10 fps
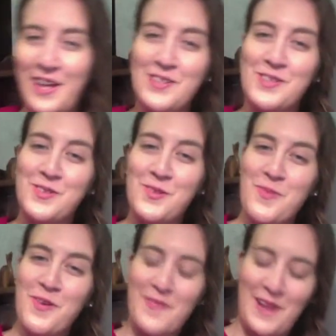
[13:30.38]
a
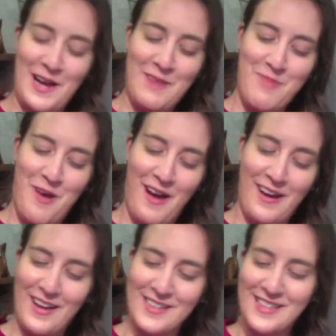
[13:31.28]
super fun
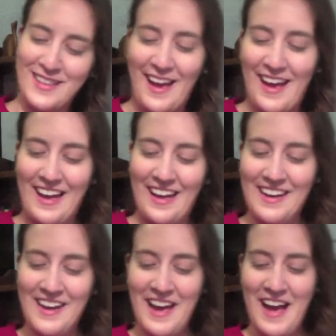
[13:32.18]
product that
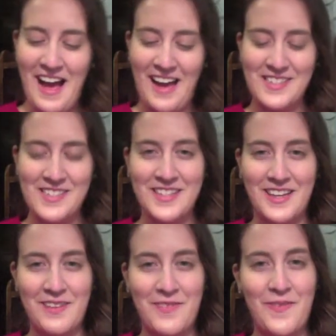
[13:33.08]
I just
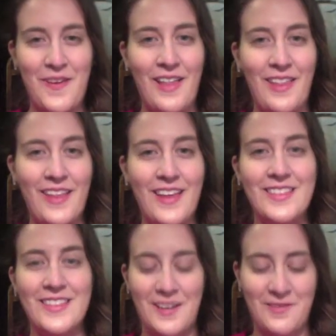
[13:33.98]
like fell in
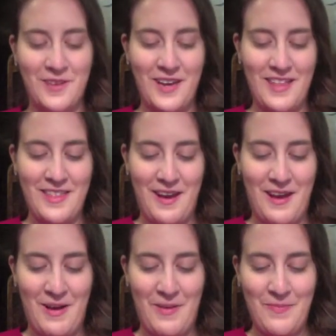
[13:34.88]
love with.
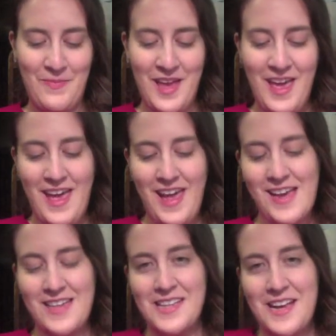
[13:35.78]

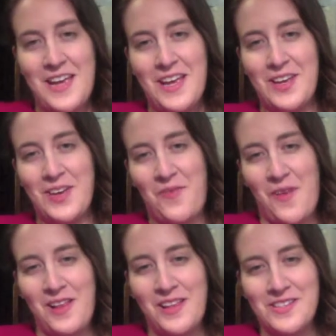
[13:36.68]
And it could
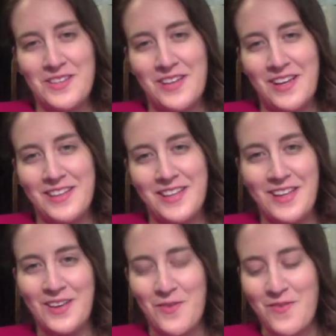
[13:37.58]
fall under like the
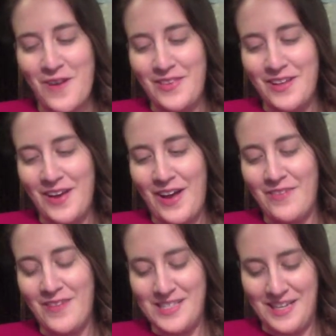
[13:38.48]
eco-friendly kind of
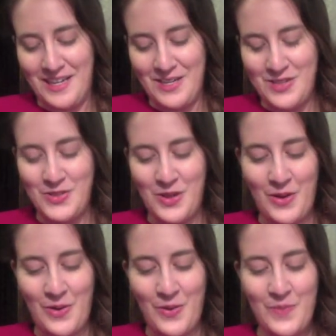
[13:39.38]
idea.
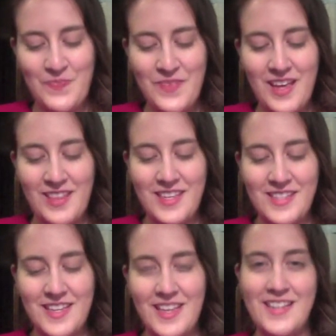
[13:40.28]
So
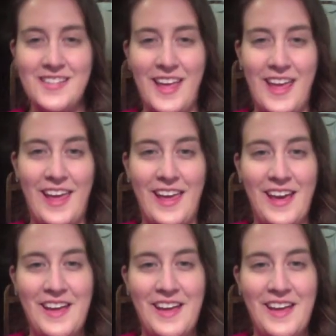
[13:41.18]
this is a